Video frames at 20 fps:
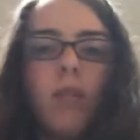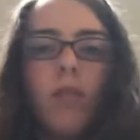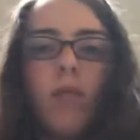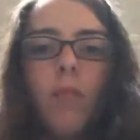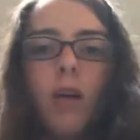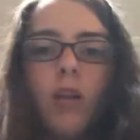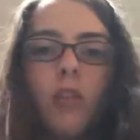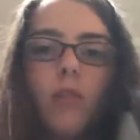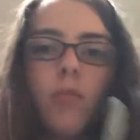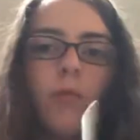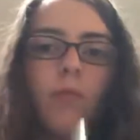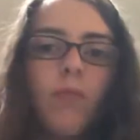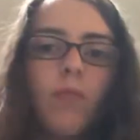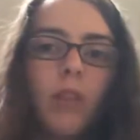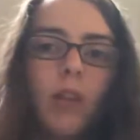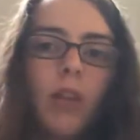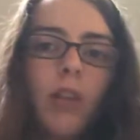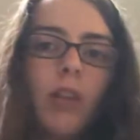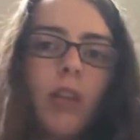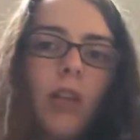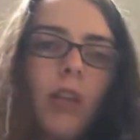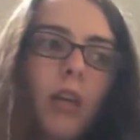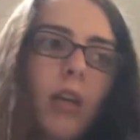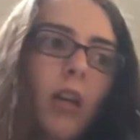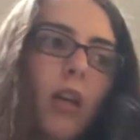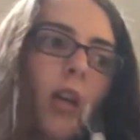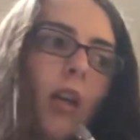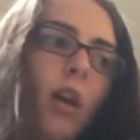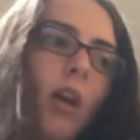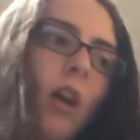measurement validity.
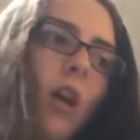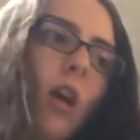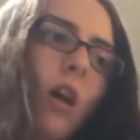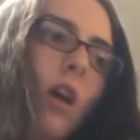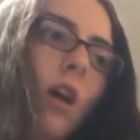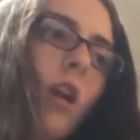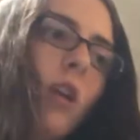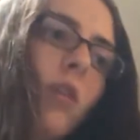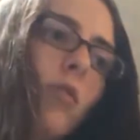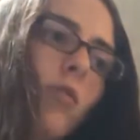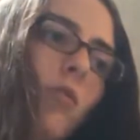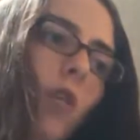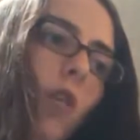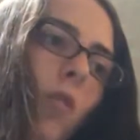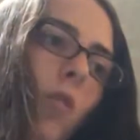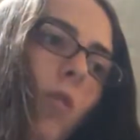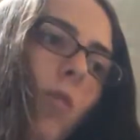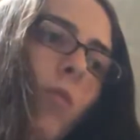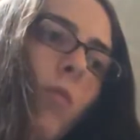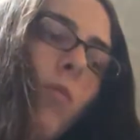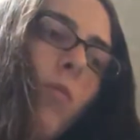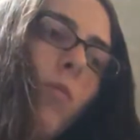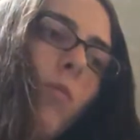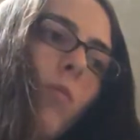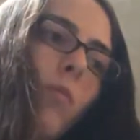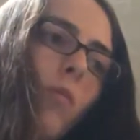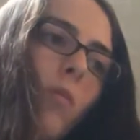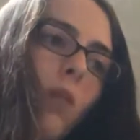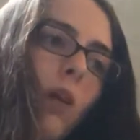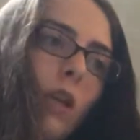So
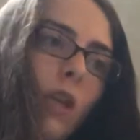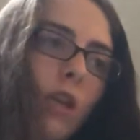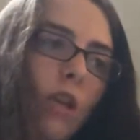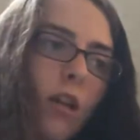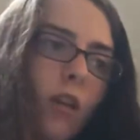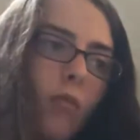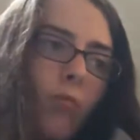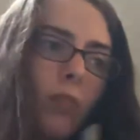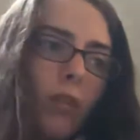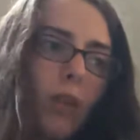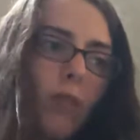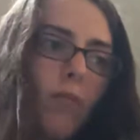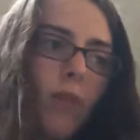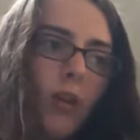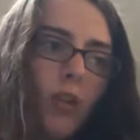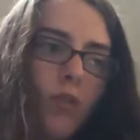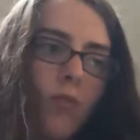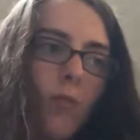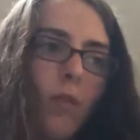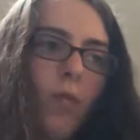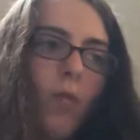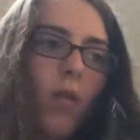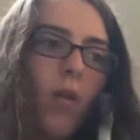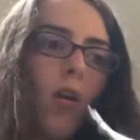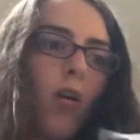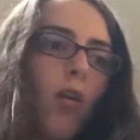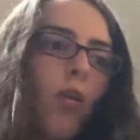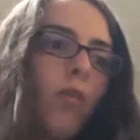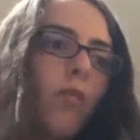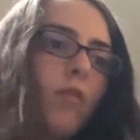an incomplete measurement where
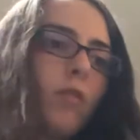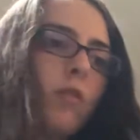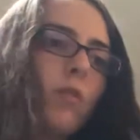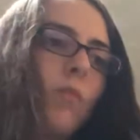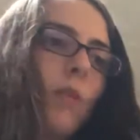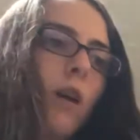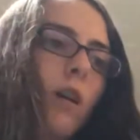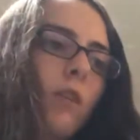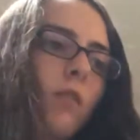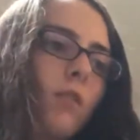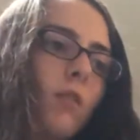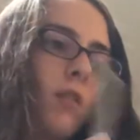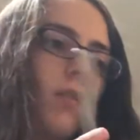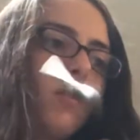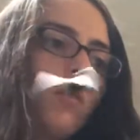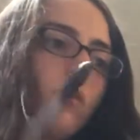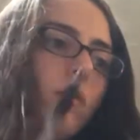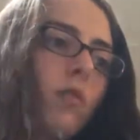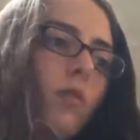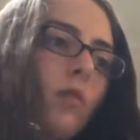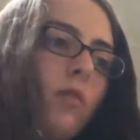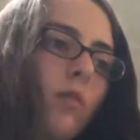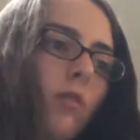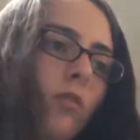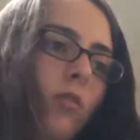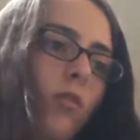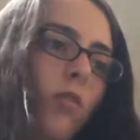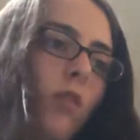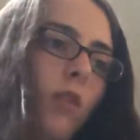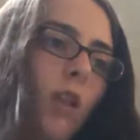all the responses
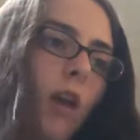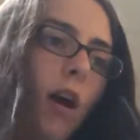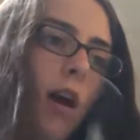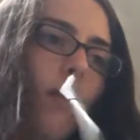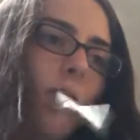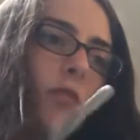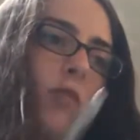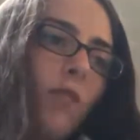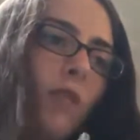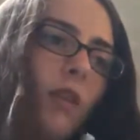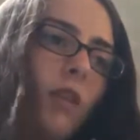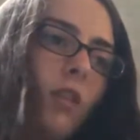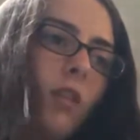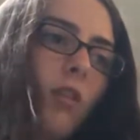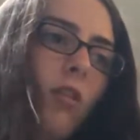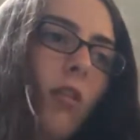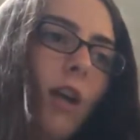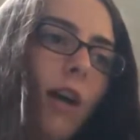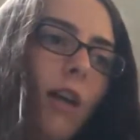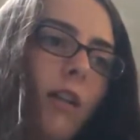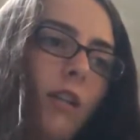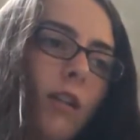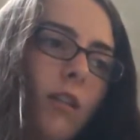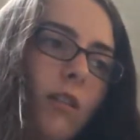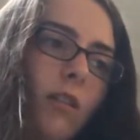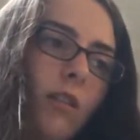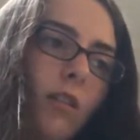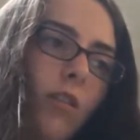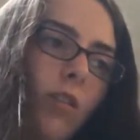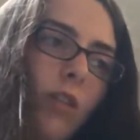during the observation are not
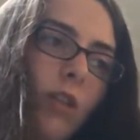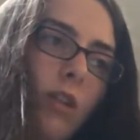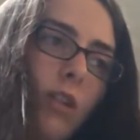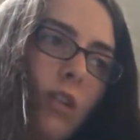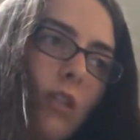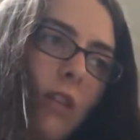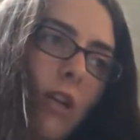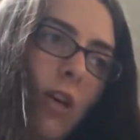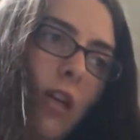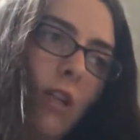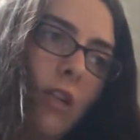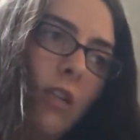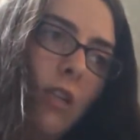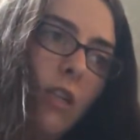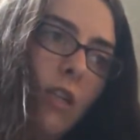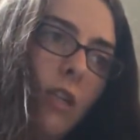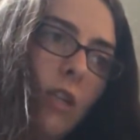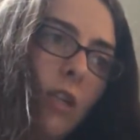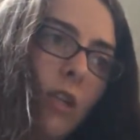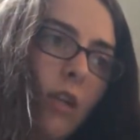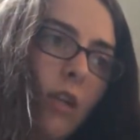necessarily detected.